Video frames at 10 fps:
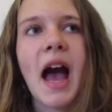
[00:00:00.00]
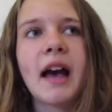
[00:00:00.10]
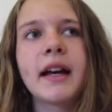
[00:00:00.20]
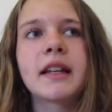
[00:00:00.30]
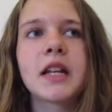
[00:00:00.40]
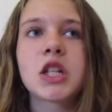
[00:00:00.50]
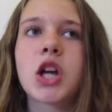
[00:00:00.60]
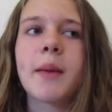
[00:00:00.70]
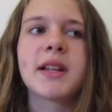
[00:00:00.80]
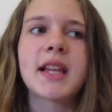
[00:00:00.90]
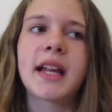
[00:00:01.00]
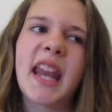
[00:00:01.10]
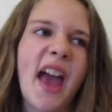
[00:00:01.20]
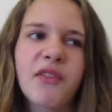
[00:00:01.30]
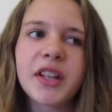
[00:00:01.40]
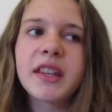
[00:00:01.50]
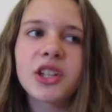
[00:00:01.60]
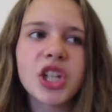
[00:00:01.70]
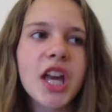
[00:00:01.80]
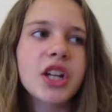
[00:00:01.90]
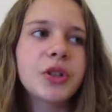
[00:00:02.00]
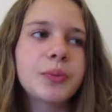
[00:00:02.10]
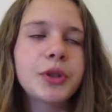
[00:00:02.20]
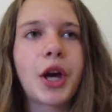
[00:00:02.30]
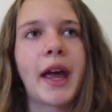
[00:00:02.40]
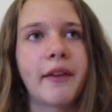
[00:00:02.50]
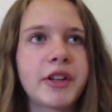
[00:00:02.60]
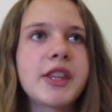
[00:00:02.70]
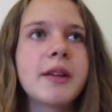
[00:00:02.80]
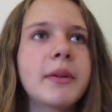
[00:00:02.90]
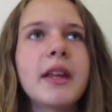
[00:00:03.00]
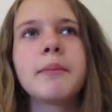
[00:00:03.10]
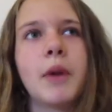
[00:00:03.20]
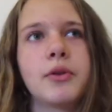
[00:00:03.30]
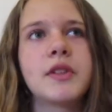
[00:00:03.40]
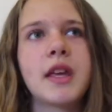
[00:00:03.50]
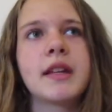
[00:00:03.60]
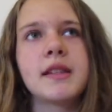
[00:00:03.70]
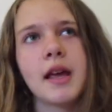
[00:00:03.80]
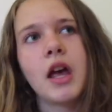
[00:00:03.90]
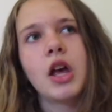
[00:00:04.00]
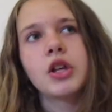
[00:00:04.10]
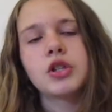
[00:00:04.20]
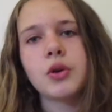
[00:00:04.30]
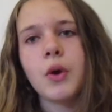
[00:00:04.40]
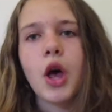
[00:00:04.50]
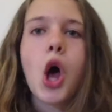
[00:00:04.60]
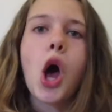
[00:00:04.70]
I like to describe it as like an everything channel. Well, not everything, but like most things. So